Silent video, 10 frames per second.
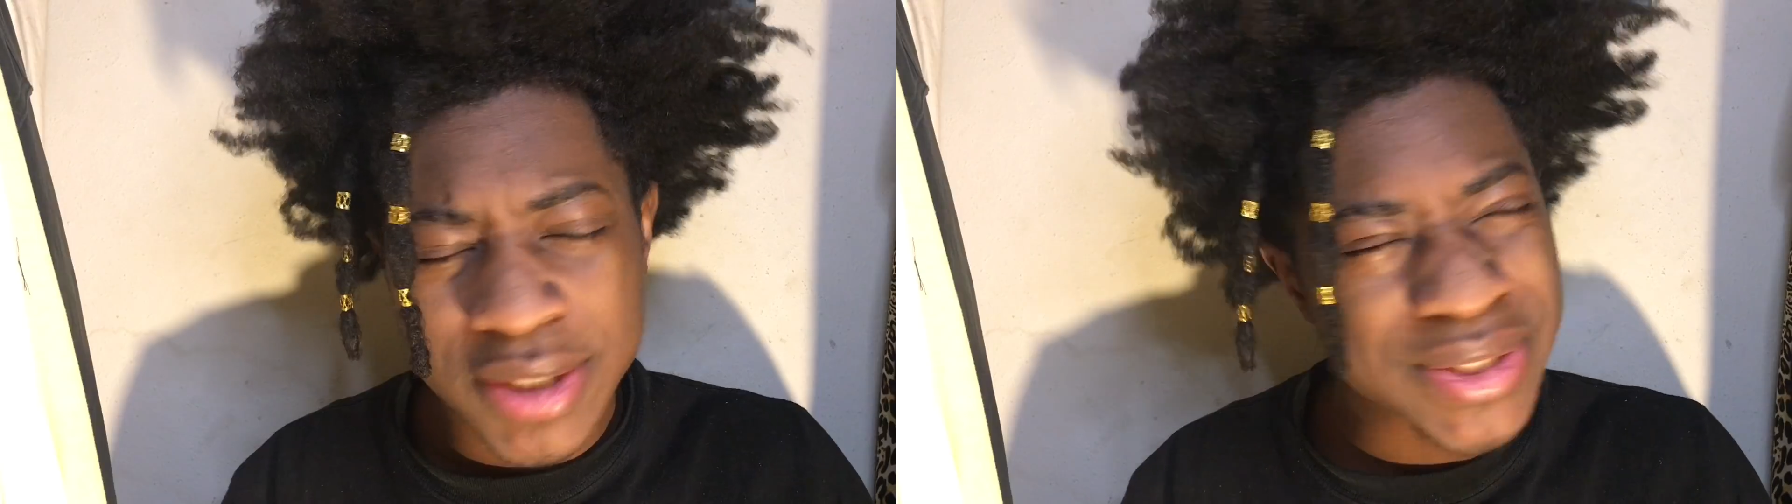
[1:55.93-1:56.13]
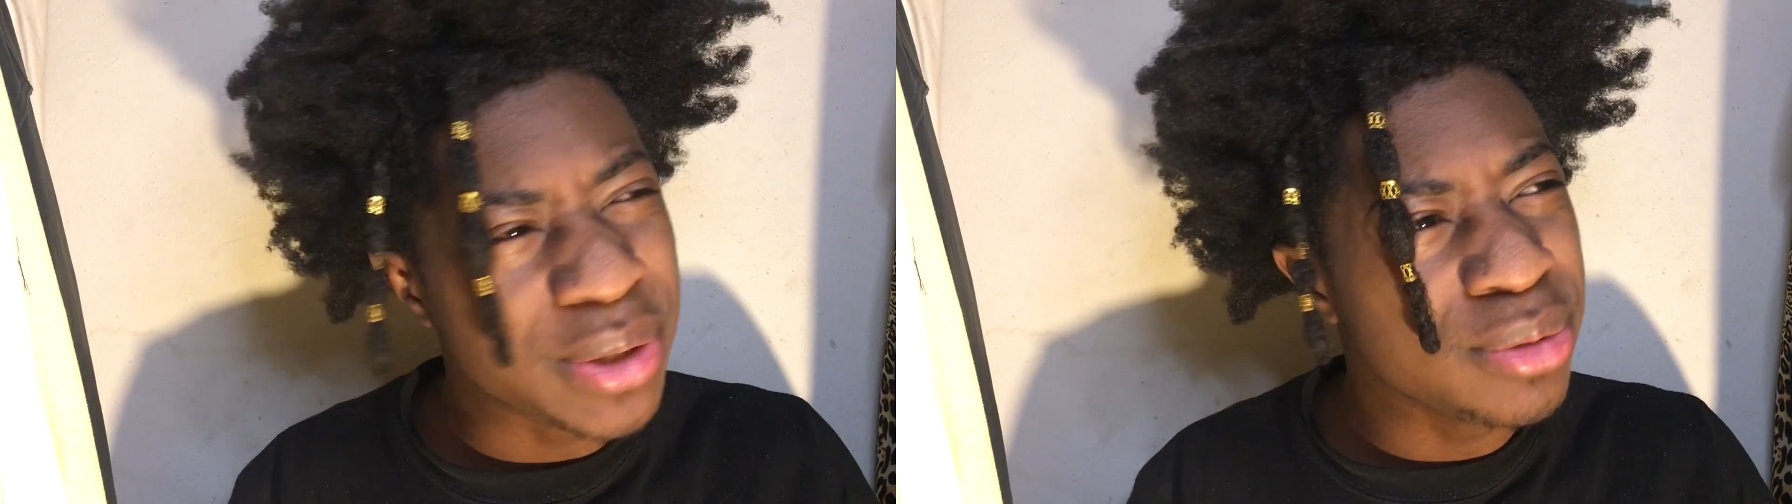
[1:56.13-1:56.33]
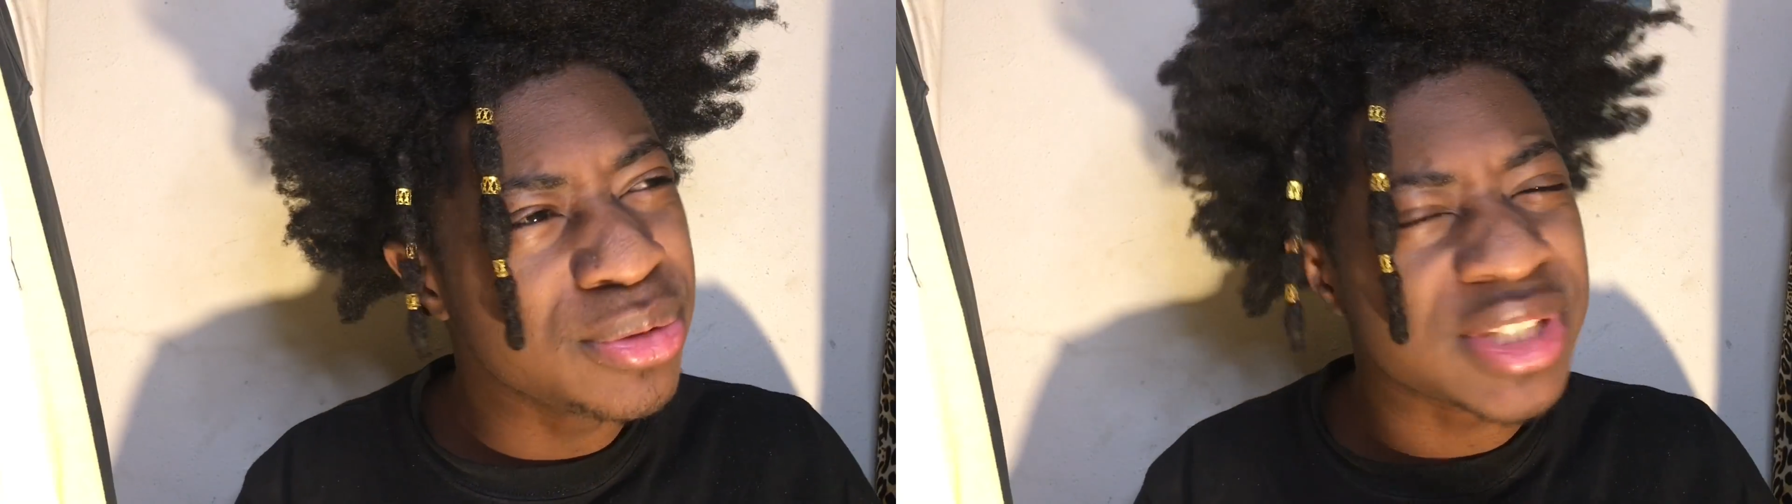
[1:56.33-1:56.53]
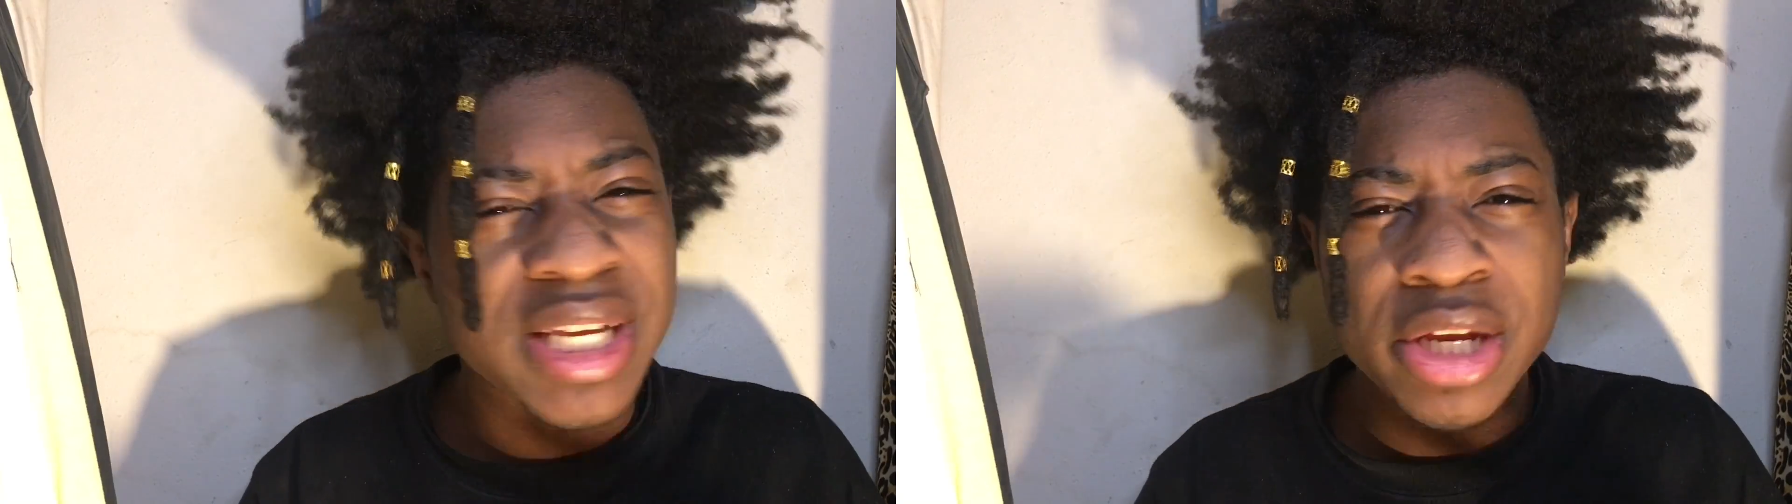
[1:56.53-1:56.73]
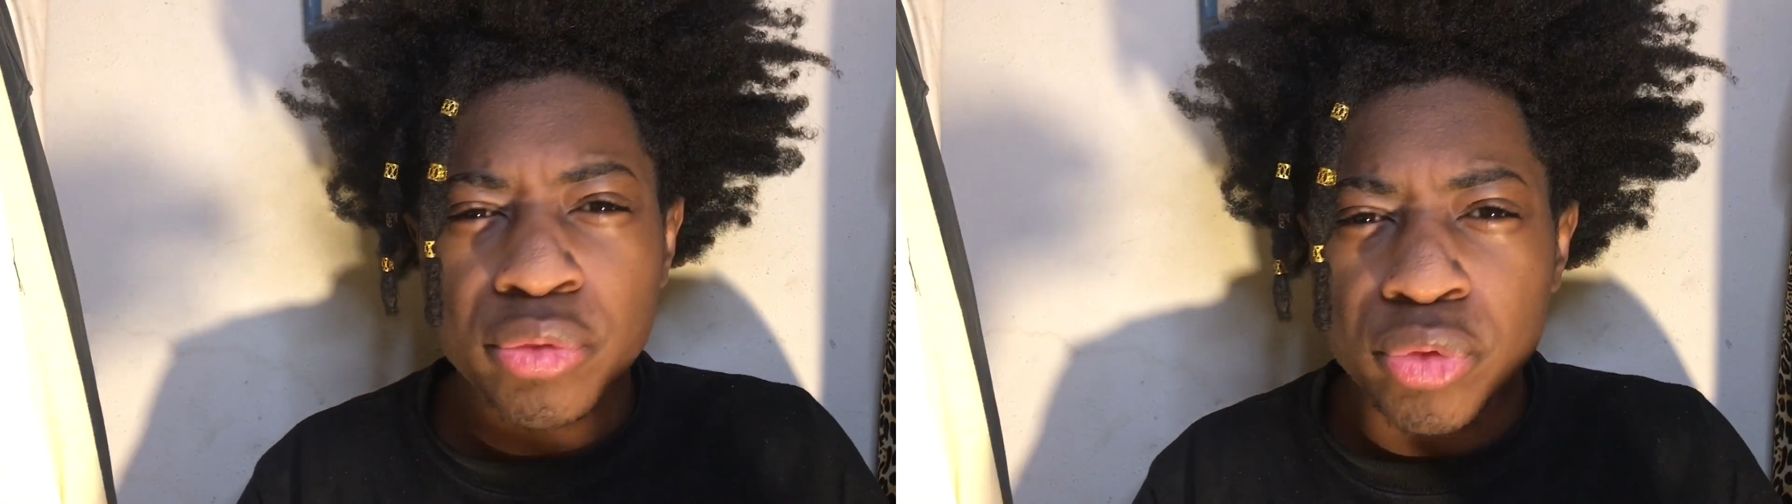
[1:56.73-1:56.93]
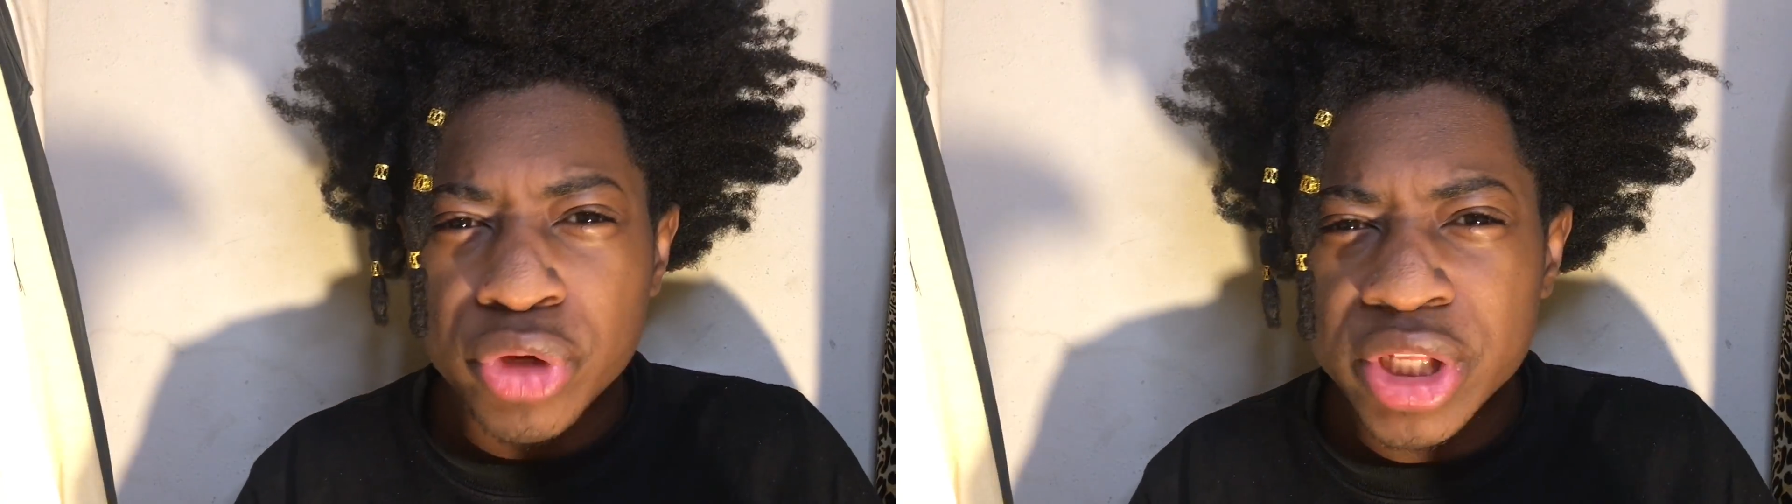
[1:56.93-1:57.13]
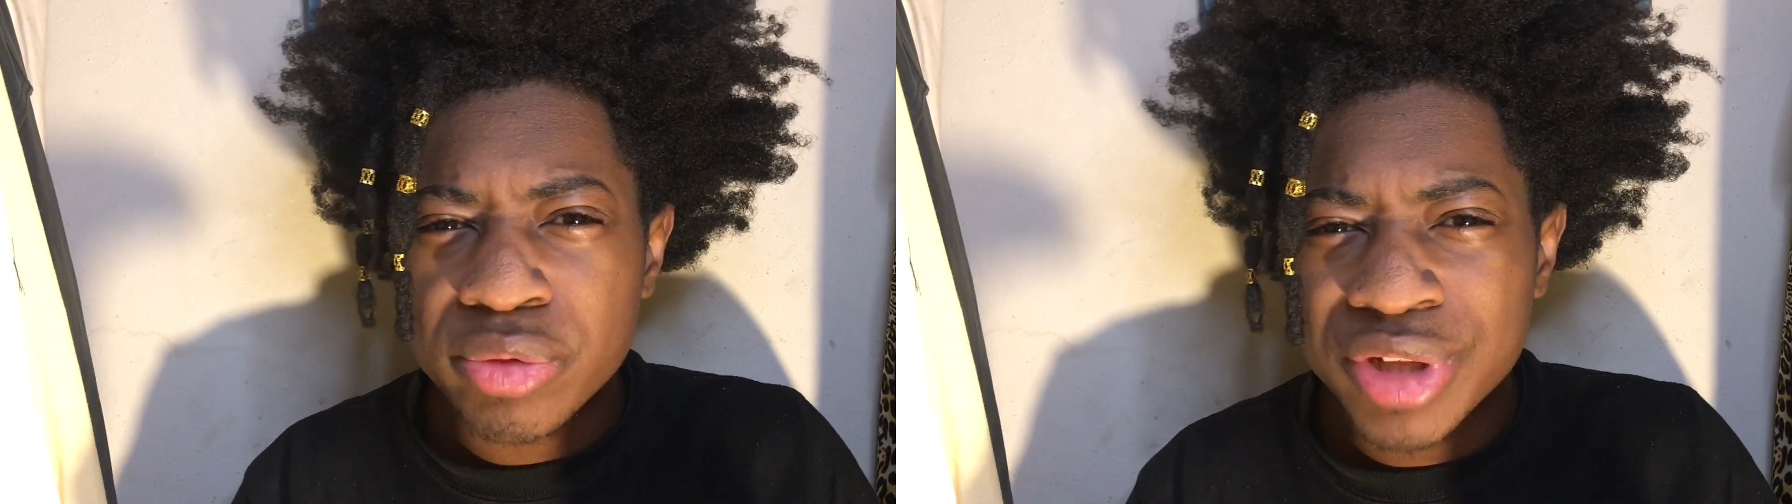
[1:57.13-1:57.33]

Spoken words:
So it was getting really,